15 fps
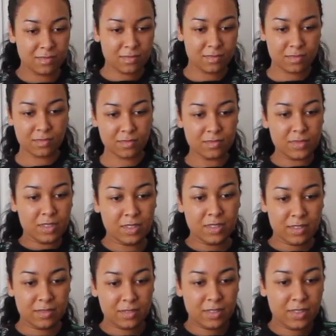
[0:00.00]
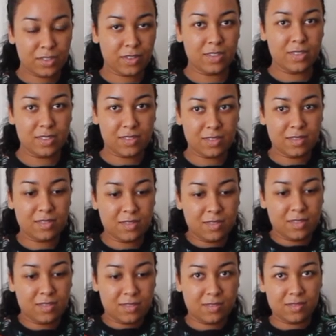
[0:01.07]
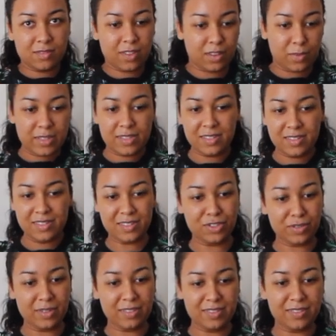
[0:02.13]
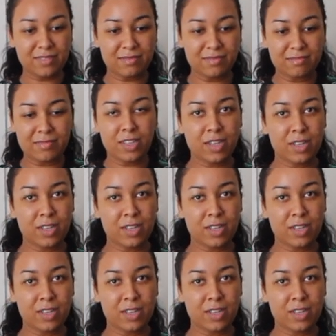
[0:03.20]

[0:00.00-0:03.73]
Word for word: Everything's pink, huh, today. And I mainly got these two though, more like